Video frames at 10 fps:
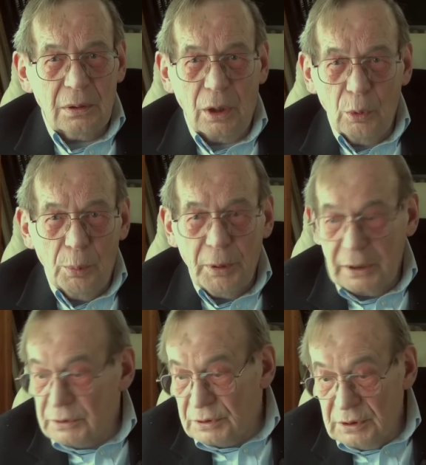The lower
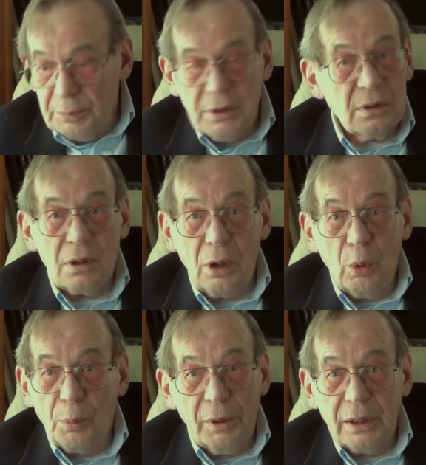parts are simply the
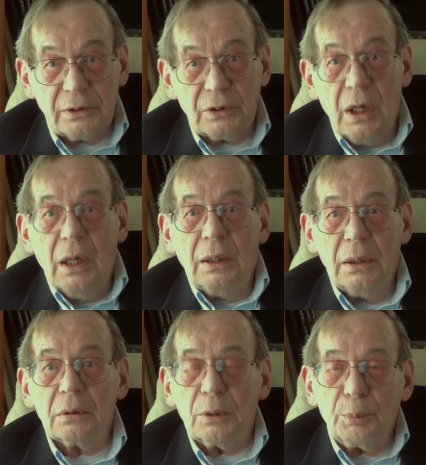lower parts.
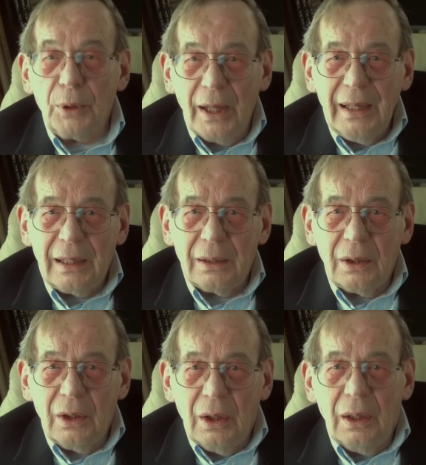They'll complain,
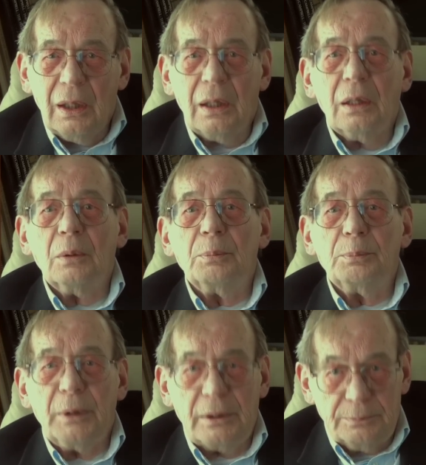
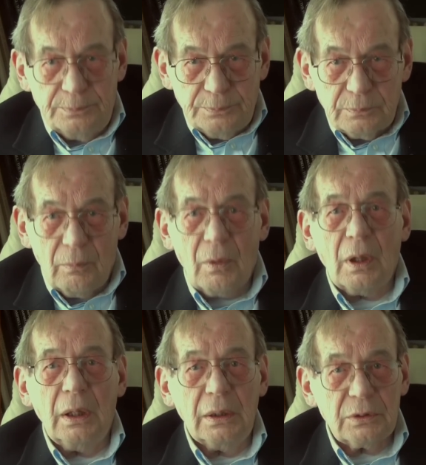but
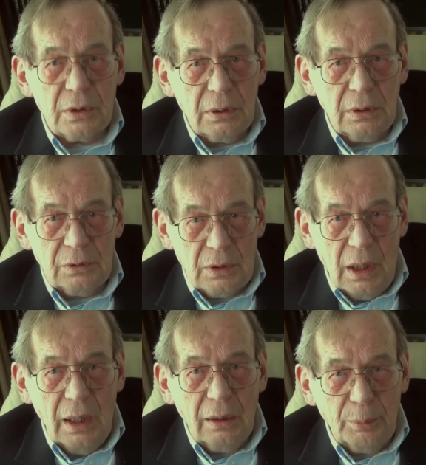it's the
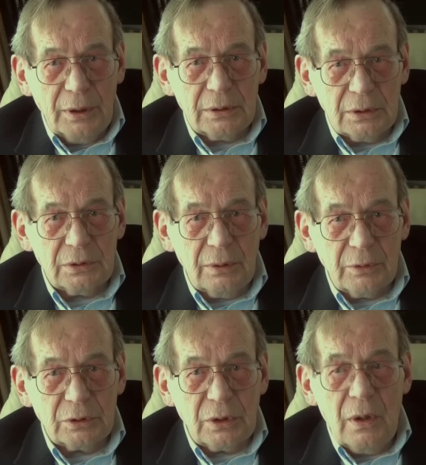higher part that
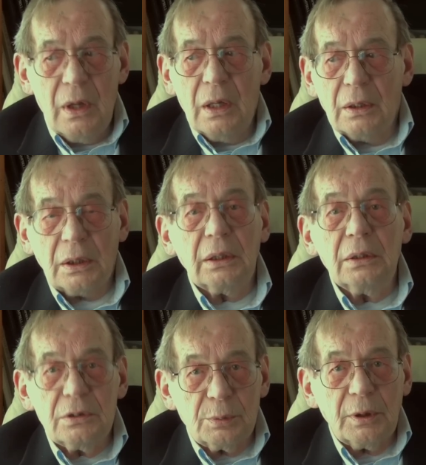suffers. The
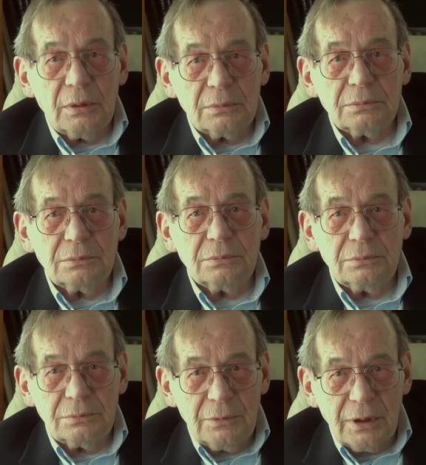kinsman
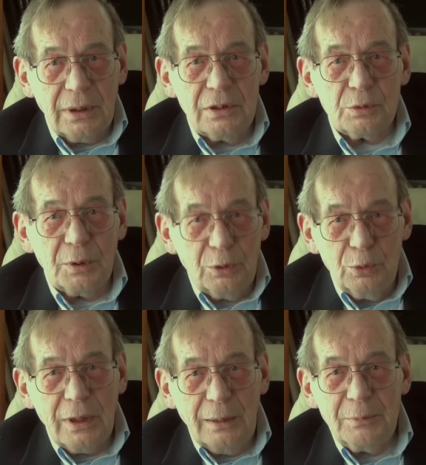
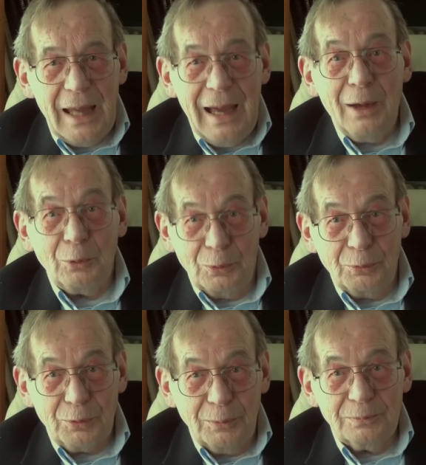who came down
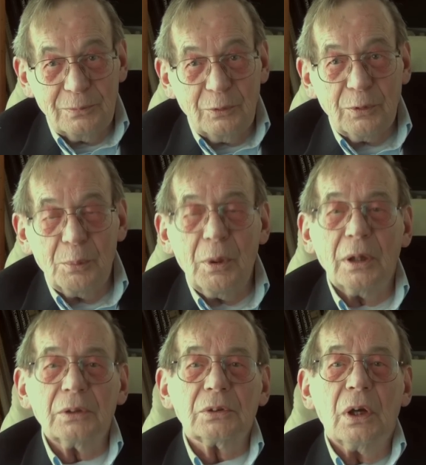from
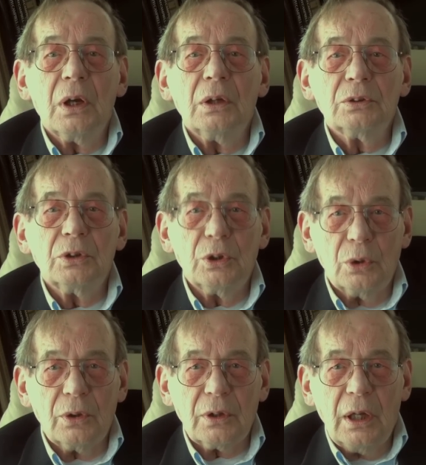Mars to the
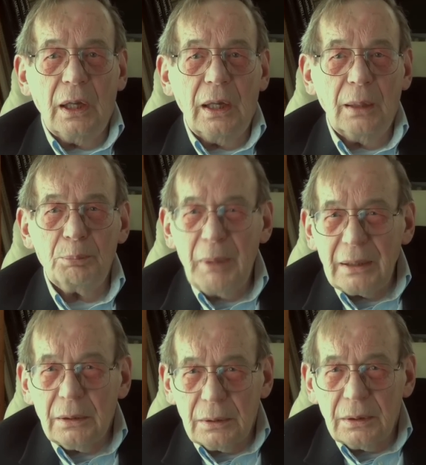Earth and
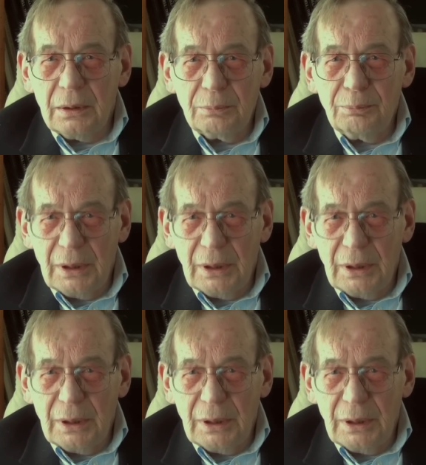meddled and